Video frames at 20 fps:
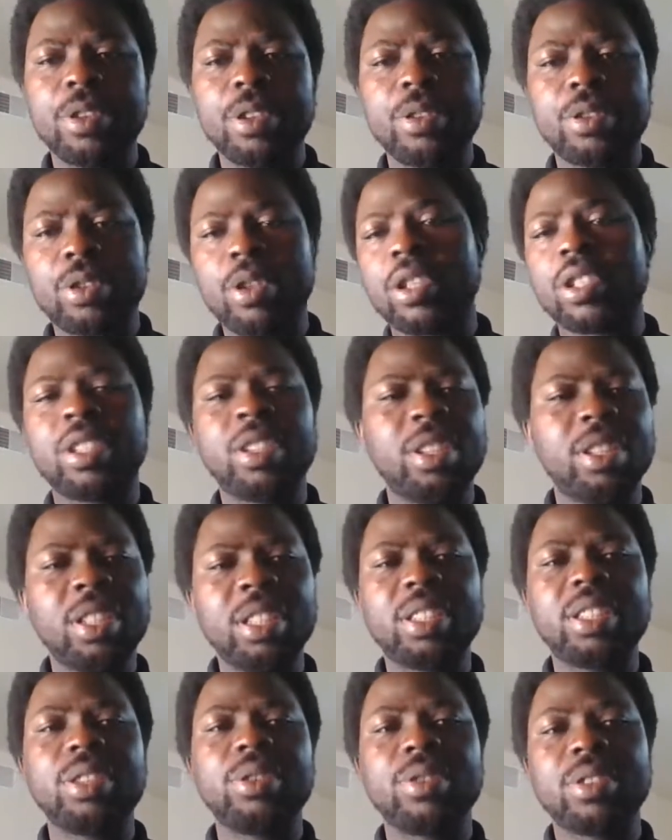talk in
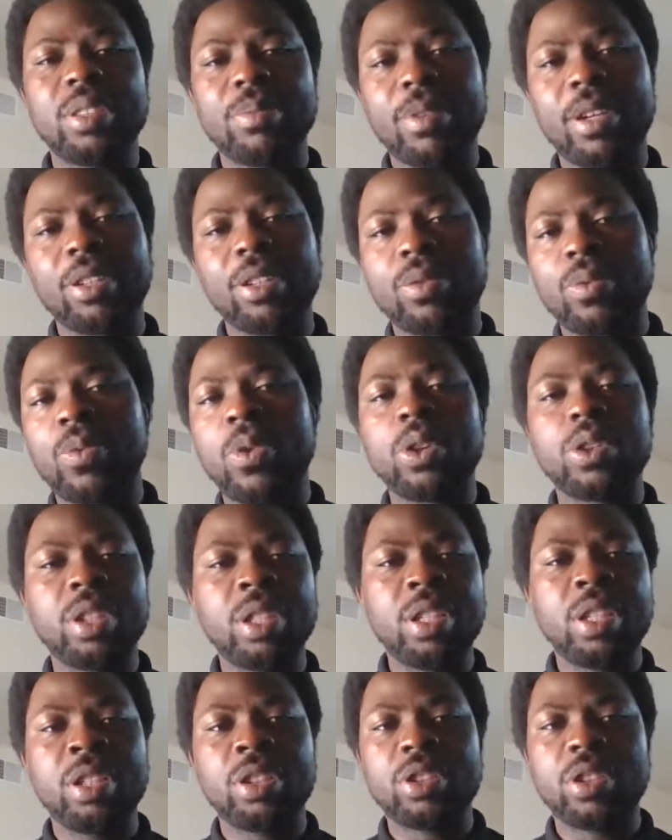details about what
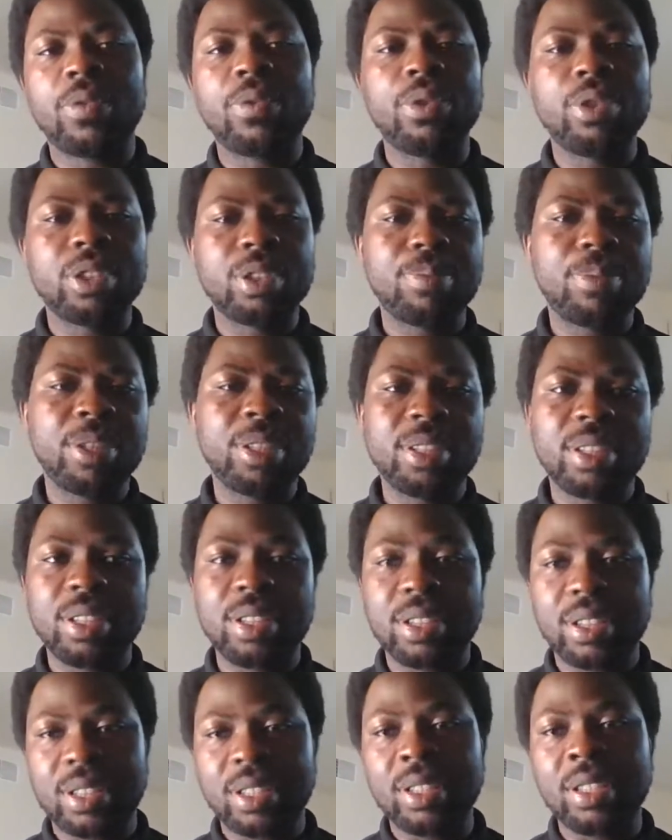each of those
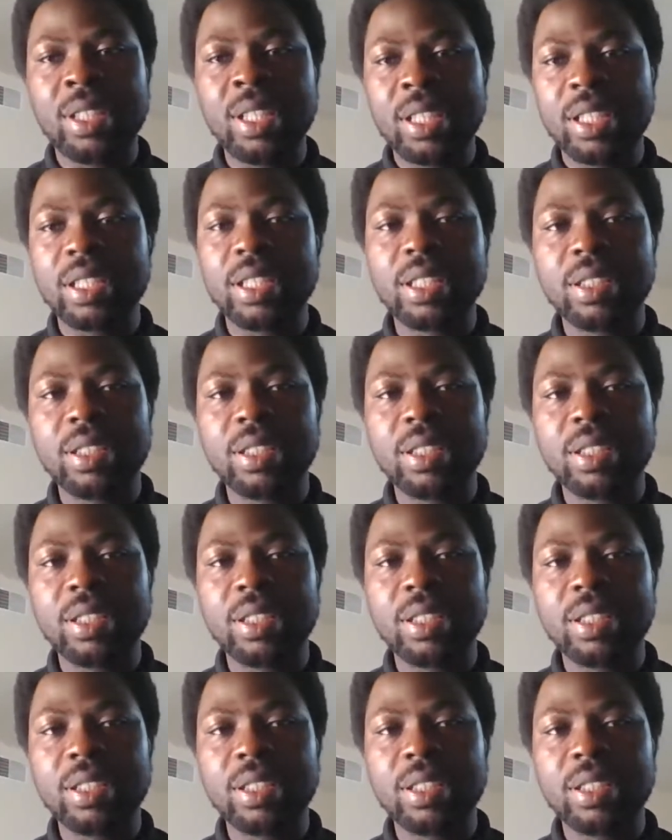persons did,